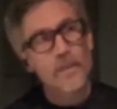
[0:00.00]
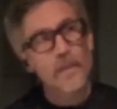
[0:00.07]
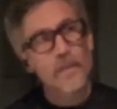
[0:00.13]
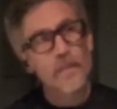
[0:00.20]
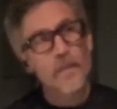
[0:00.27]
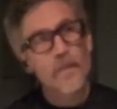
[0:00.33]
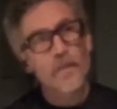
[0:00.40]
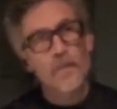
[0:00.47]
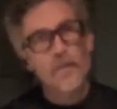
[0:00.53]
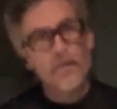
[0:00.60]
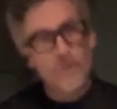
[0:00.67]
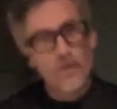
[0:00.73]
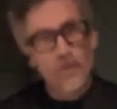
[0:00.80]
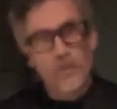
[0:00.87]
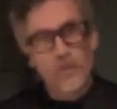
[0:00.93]
And then by the
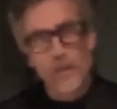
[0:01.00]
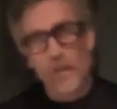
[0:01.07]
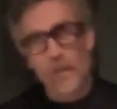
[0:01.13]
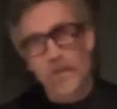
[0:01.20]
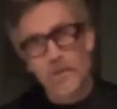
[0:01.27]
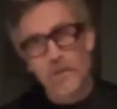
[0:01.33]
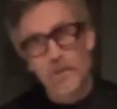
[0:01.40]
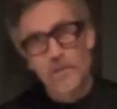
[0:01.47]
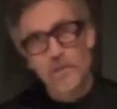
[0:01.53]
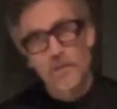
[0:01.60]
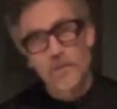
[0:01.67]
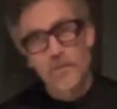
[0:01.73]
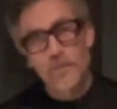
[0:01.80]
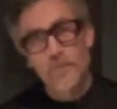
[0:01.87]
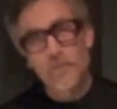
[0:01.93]
third record,
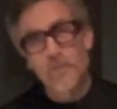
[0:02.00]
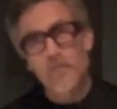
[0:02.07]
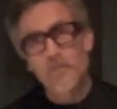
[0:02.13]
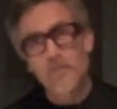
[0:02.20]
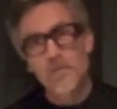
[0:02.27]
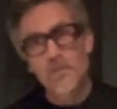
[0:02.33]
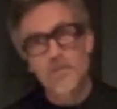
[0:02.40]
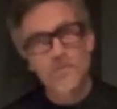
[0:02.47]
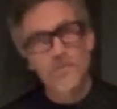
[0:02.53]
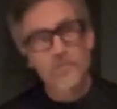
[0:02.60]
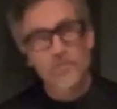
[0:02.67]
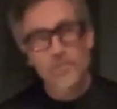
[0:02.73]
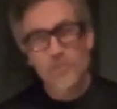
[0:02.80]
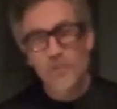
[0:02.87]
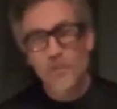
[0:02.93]
Phil was
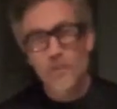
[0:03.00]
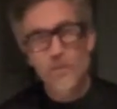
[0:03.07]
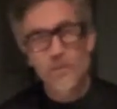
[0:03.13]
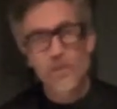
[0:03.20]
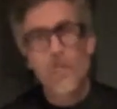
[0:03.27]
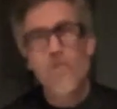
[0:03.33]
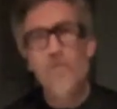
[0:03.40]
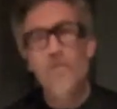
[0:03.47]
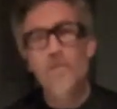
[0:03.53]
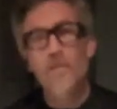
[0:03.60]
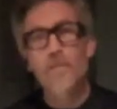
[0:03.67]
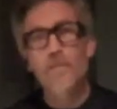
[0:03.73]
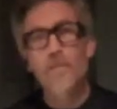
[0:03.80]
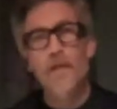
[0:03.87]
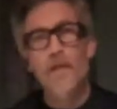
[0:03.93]

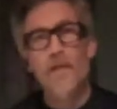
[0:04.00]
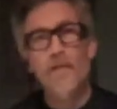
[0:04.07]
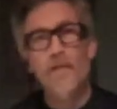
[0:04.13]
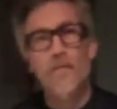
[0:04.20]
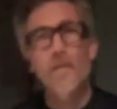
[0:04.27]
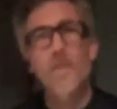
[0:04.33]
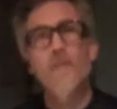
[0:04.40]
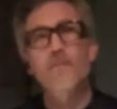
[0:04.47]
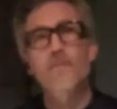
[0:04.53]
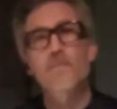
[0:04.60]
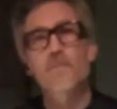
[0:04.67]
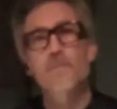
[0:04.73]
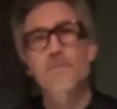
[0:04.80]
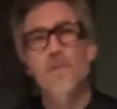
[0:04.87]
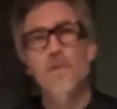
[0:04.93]
totally writing great
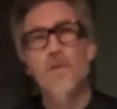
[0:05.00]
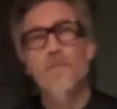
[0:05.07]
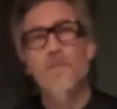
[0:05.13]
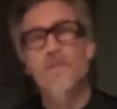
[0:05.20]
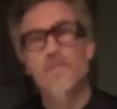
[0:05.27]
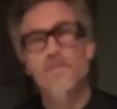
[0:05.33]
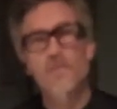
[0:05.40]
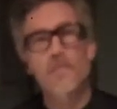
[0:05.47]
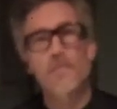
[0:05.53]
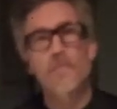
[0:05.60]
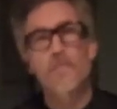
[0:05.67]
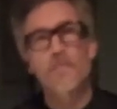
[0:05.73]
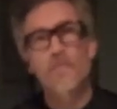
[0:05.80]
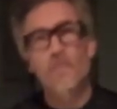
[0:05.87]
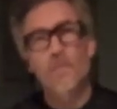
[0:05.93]
songs, and some
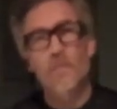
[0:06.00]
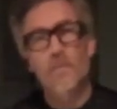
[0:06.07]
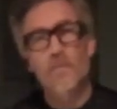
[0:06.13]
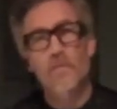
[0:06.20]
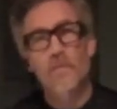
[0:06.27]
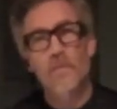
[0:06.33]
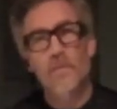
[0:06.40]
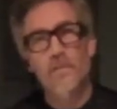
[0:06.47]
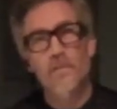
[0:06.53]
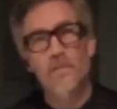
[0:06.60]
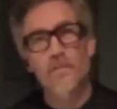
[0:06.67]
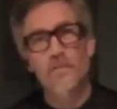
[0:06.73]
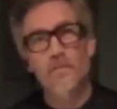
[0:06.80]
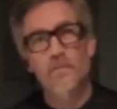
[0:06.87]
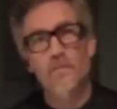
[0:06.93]
of them were to do with his